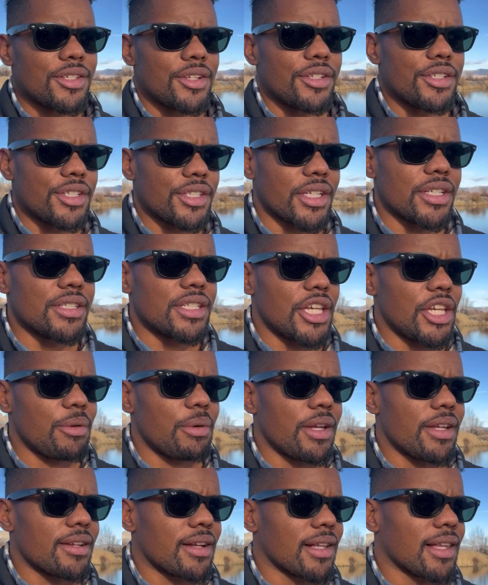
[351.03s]
are just
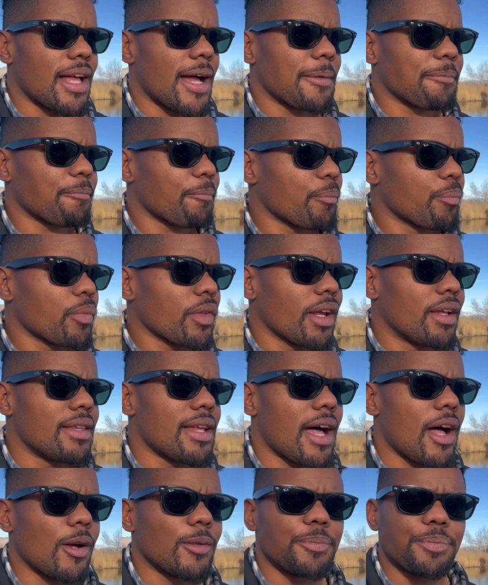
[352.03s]
continuing to climb.
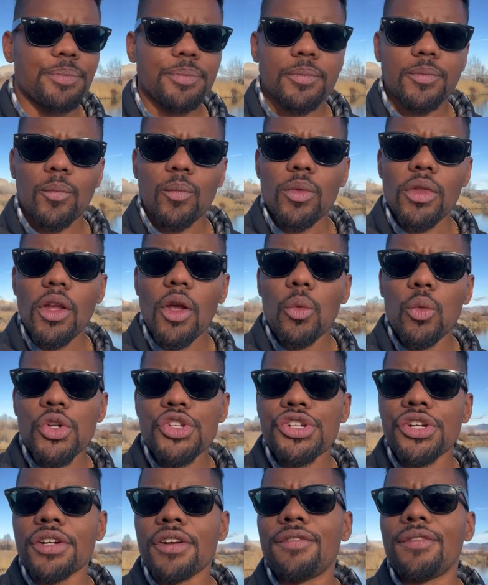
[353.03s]
Now, what
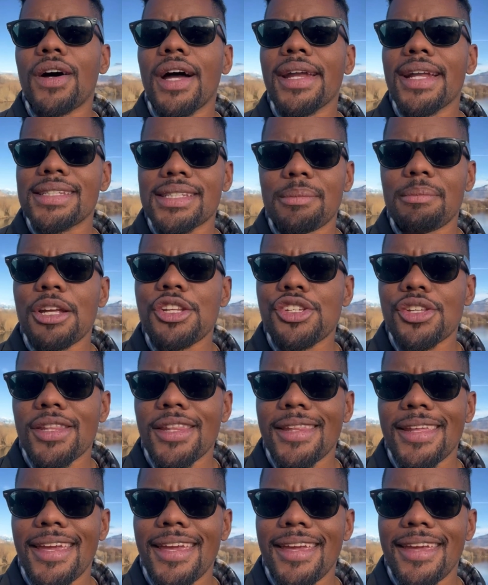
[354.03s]
you're going to find, as I
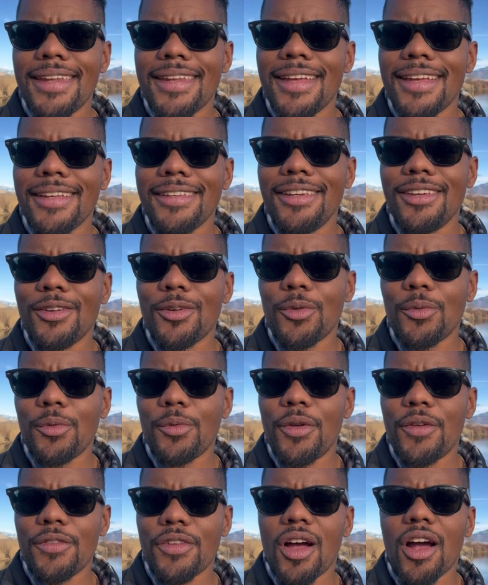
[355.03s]
mentioned, and
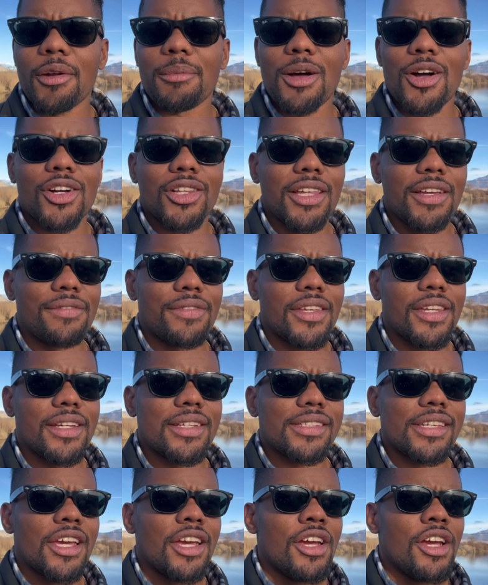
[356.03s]
when talking about Clifton,
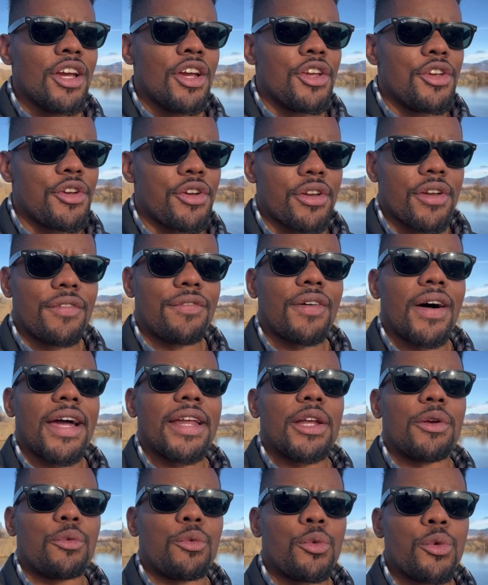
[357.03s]
is you're going to
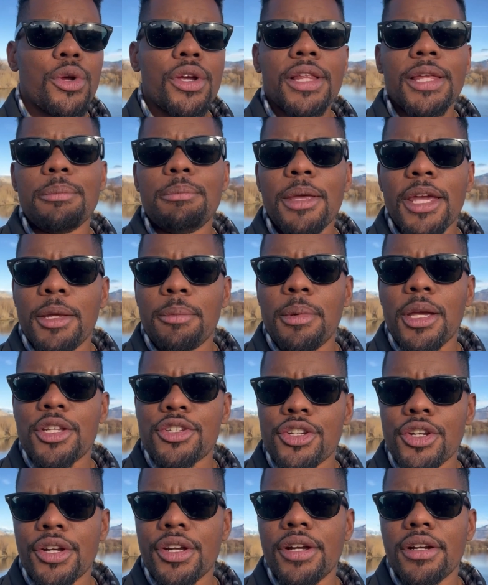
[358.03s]
find a really big
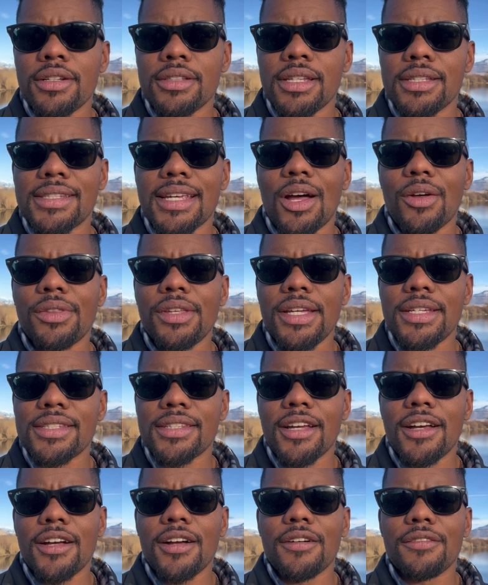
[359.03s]
mixture here in the southeast
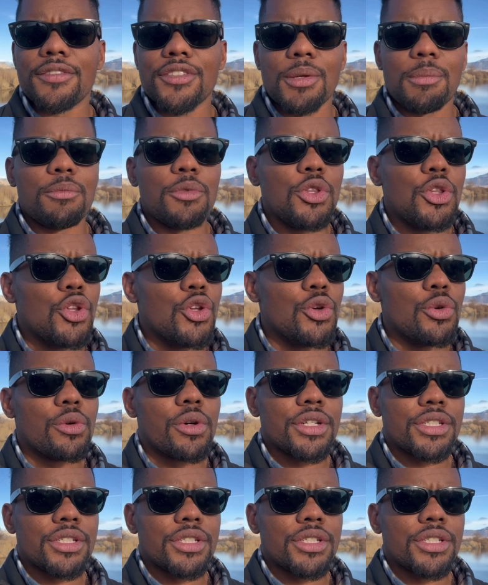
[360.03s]
of some newer